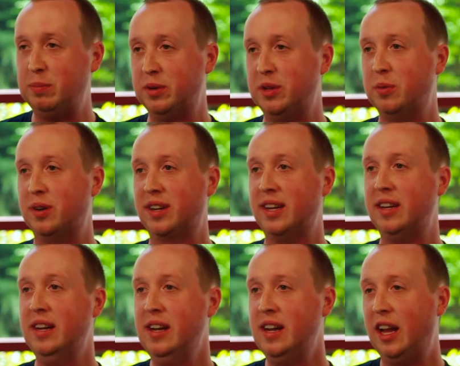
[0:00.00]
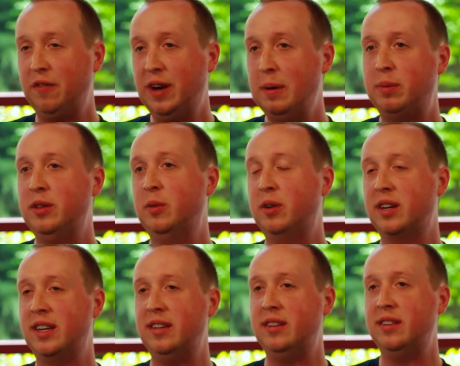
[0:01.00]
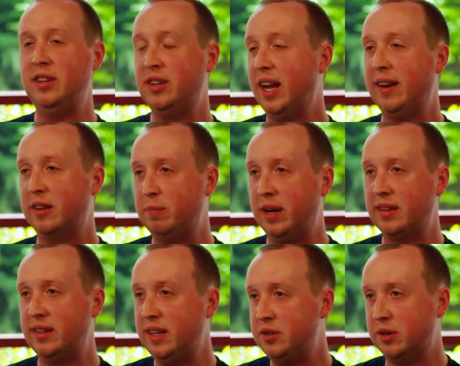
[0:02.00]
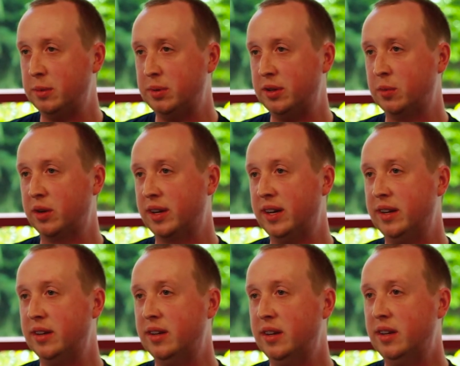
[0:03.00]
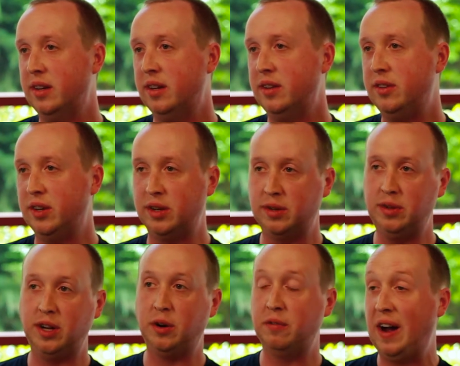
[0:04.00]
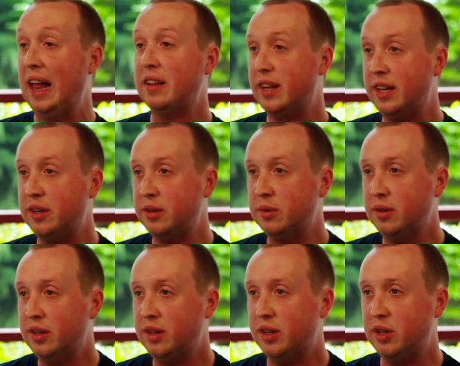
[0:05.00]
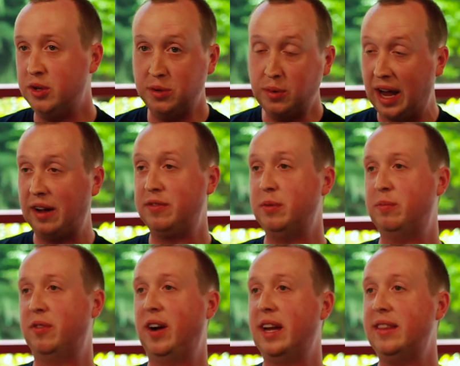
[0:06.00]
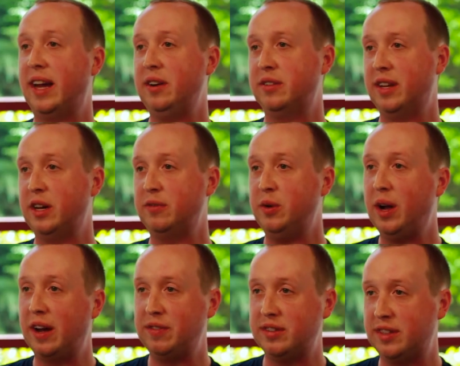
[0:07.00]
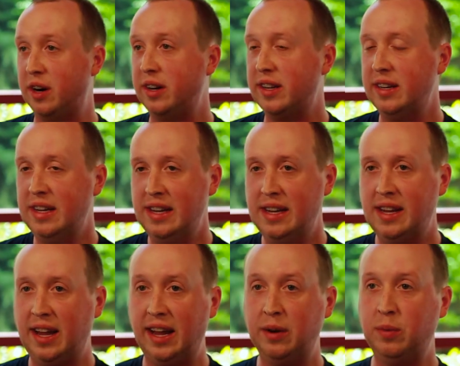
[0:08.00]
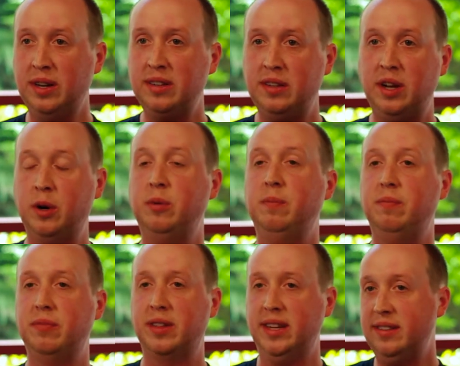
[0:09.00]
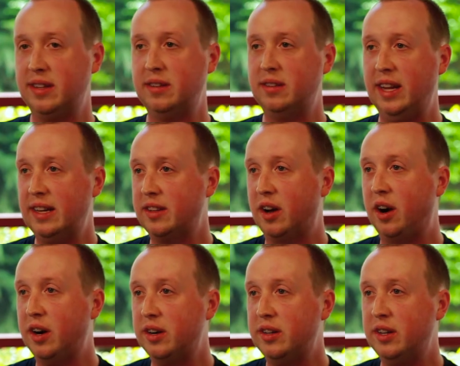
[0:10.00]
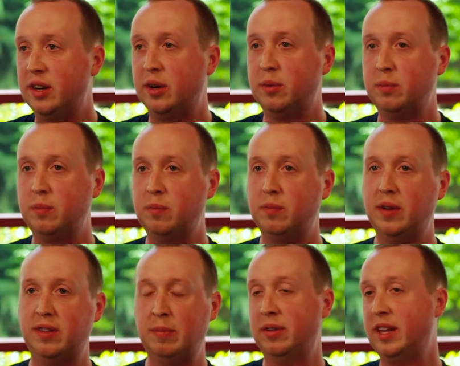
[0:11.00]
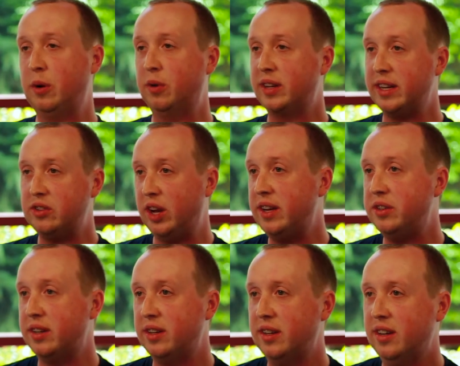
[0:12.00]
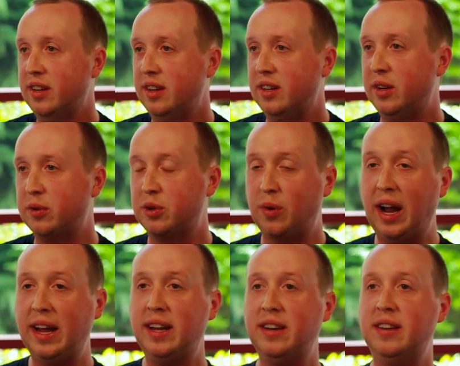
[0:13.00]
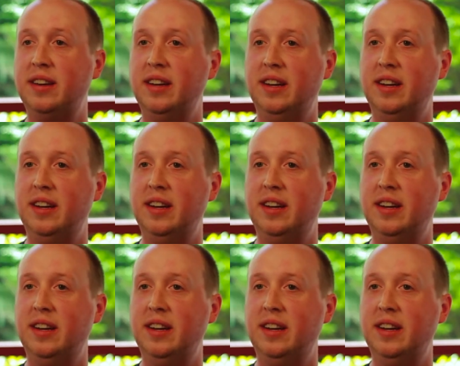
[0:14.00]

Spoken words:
put the work in. If you're not putting the work in, then you can't expect the teacher to put the work in to, you know, validate you. You have to provide that yourself. You have to start it. And one, you know, listen, take it to heart. You know, if something's not working, change it. You know, try and